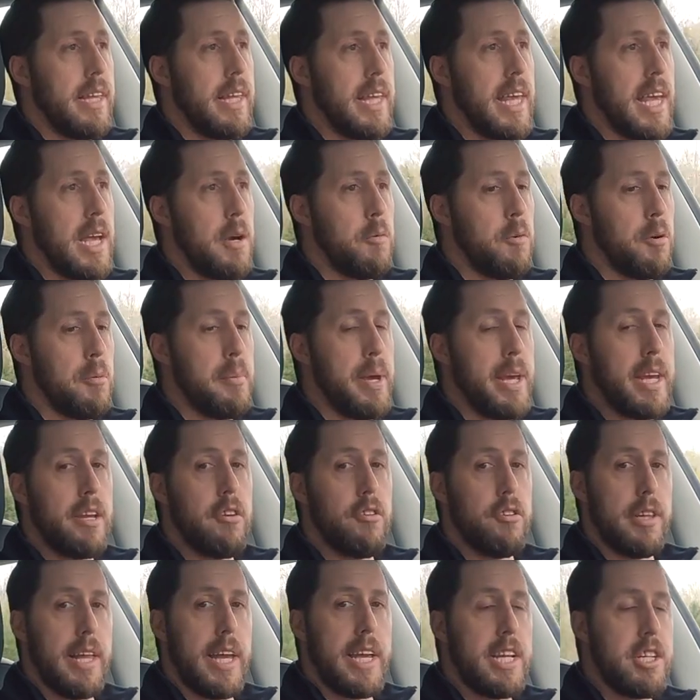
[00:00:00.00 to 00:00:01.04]
it will make
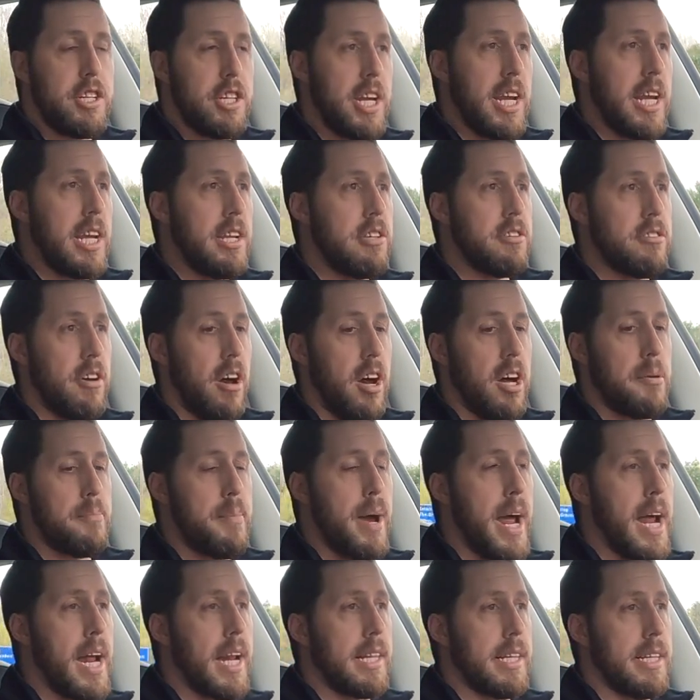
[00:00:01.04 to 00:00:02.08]
your lane changes
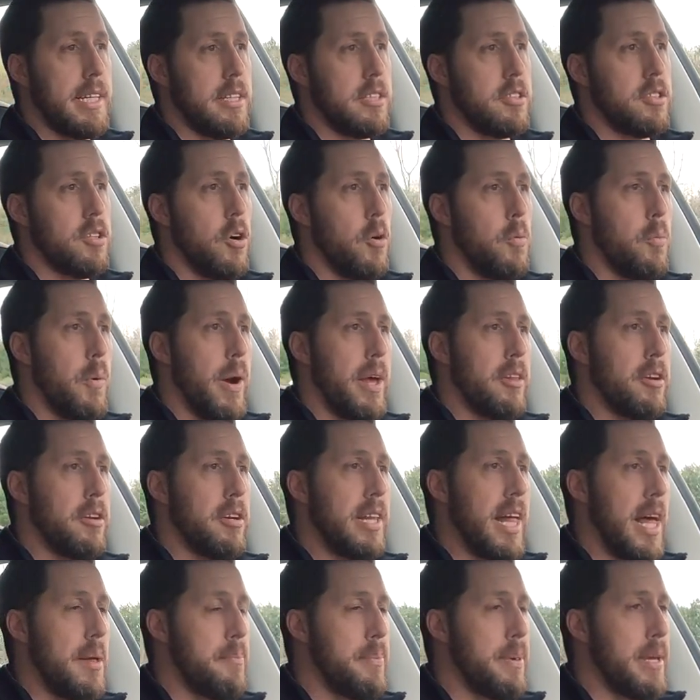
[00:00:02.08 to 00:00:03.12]
automatically. So whether that